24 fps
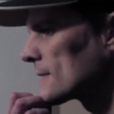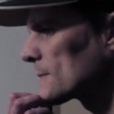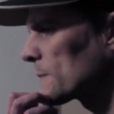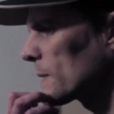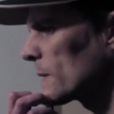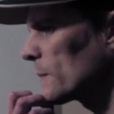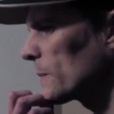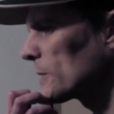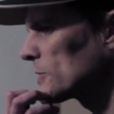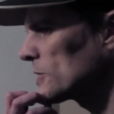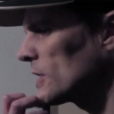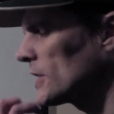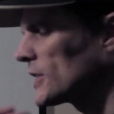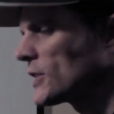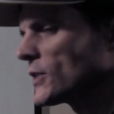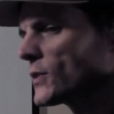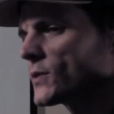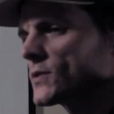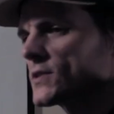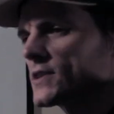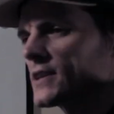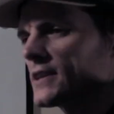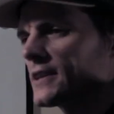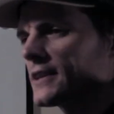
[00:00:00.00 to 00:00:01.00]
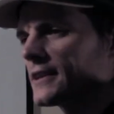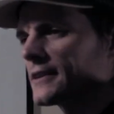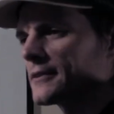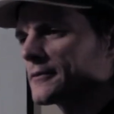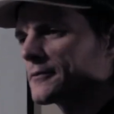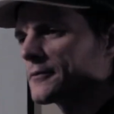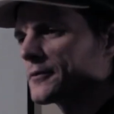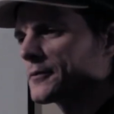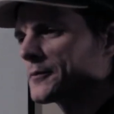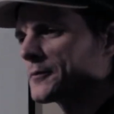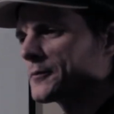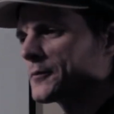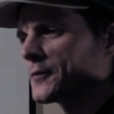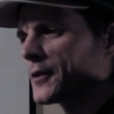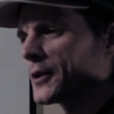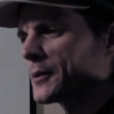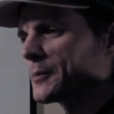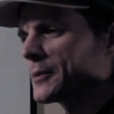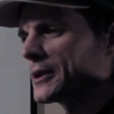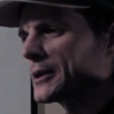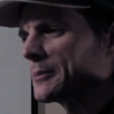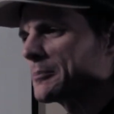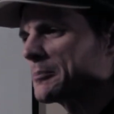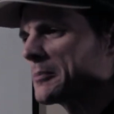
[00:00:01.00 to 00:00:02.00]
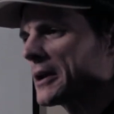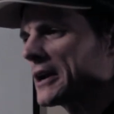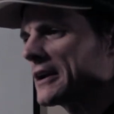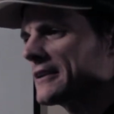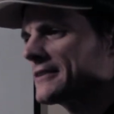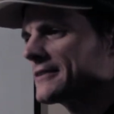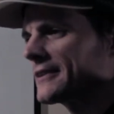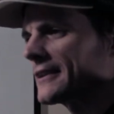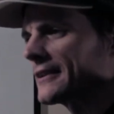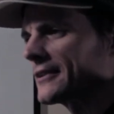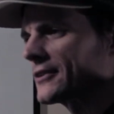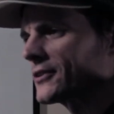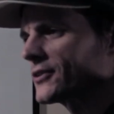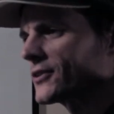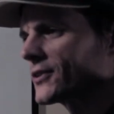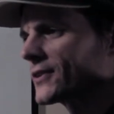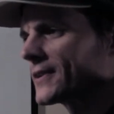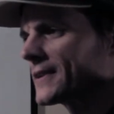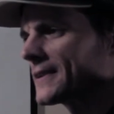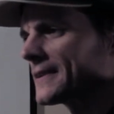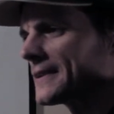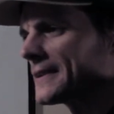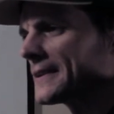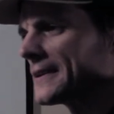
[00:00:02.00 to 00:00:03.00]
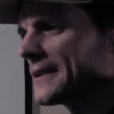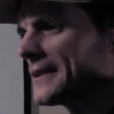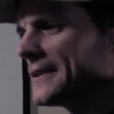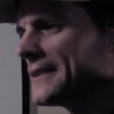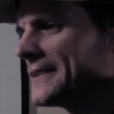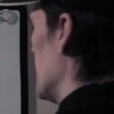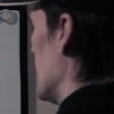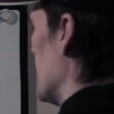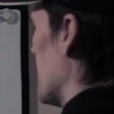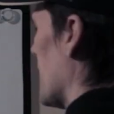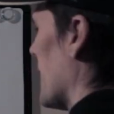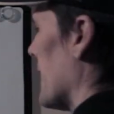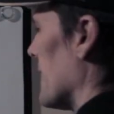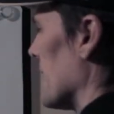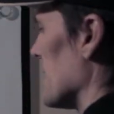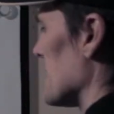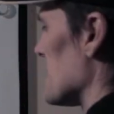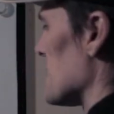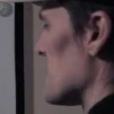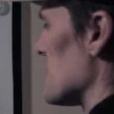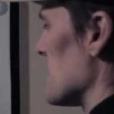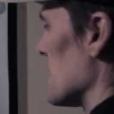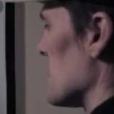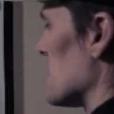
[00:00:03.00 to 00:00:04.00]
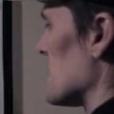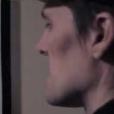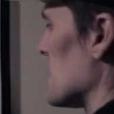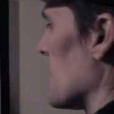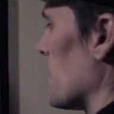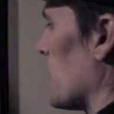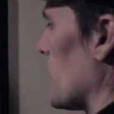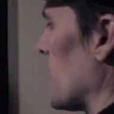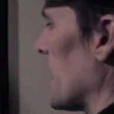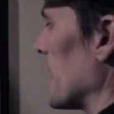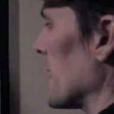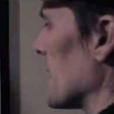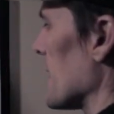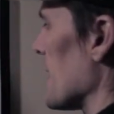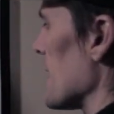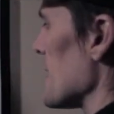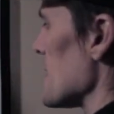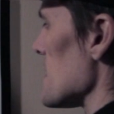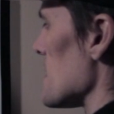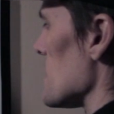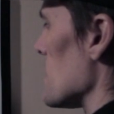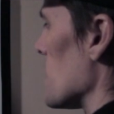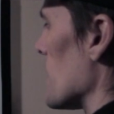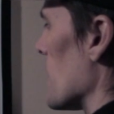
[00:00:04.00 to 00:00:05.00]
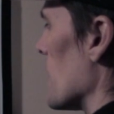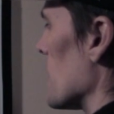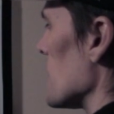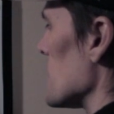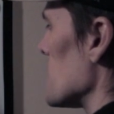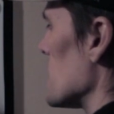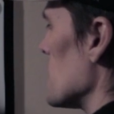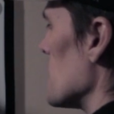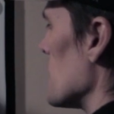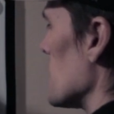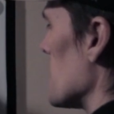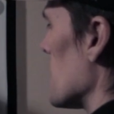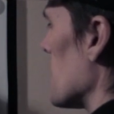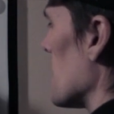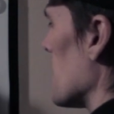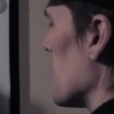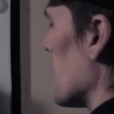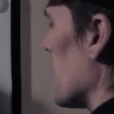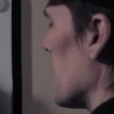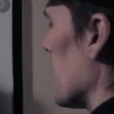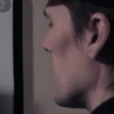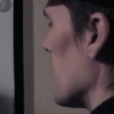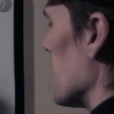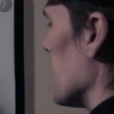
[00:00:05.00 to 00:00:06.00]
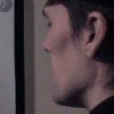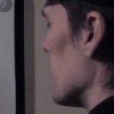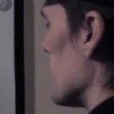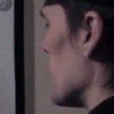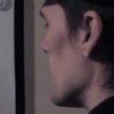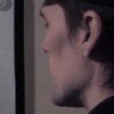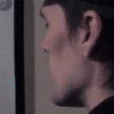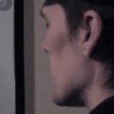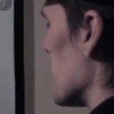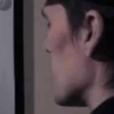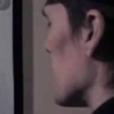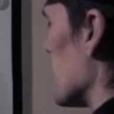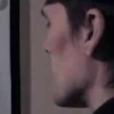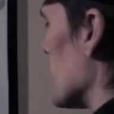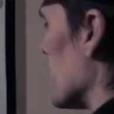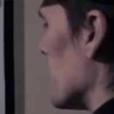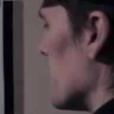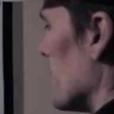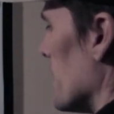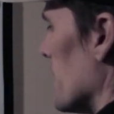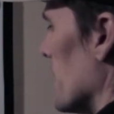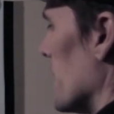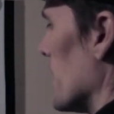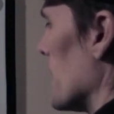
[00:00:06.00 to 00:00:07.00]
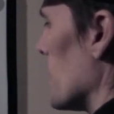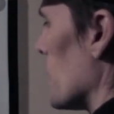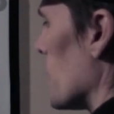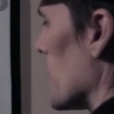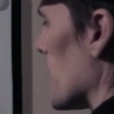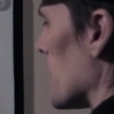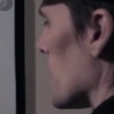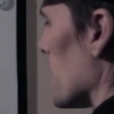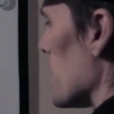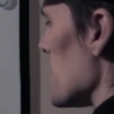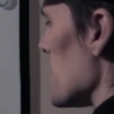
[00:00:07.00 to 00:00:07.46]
pretty much it. You don't see it in very many paintings, you know. And it's simple like this. We'll go to the weaker